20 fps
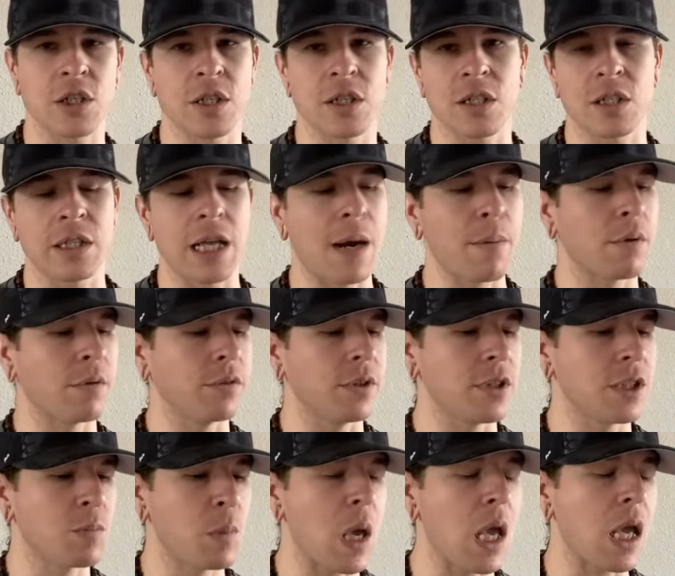is collaboratively
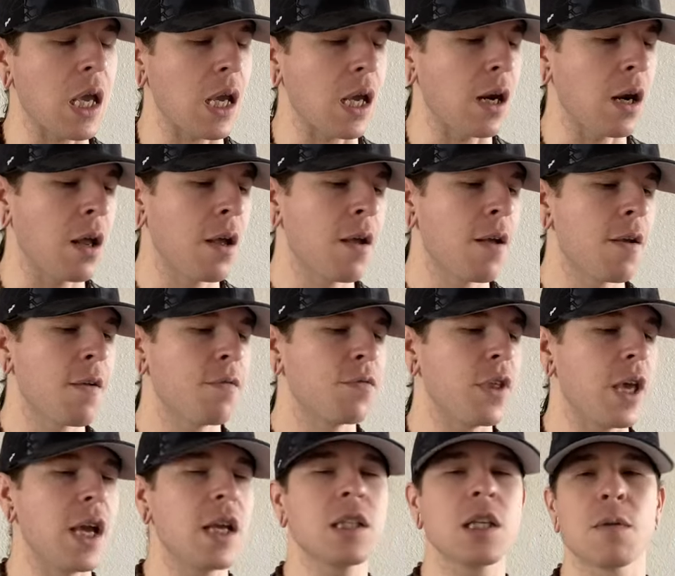speaking,
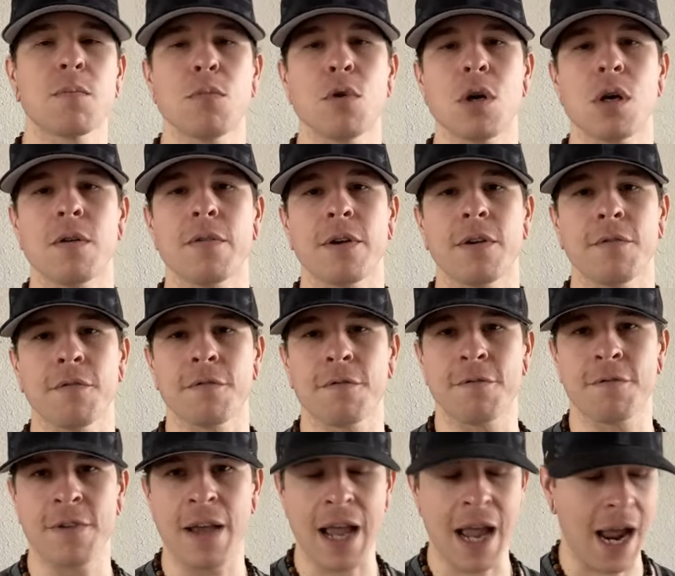things are moving
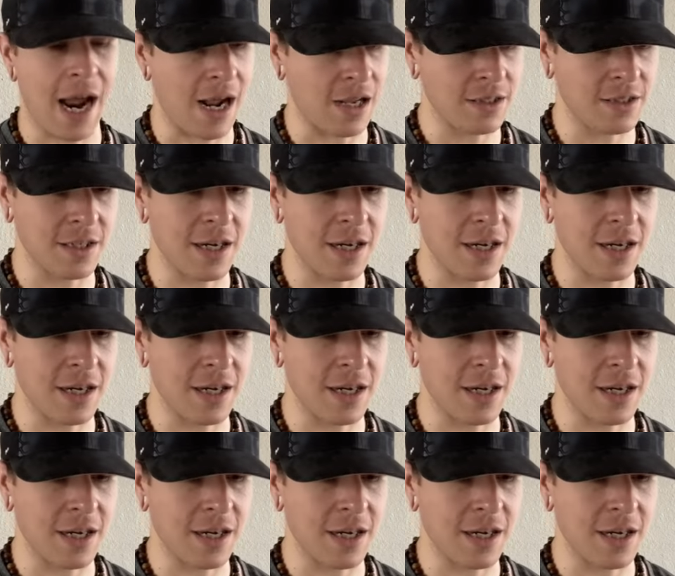fast.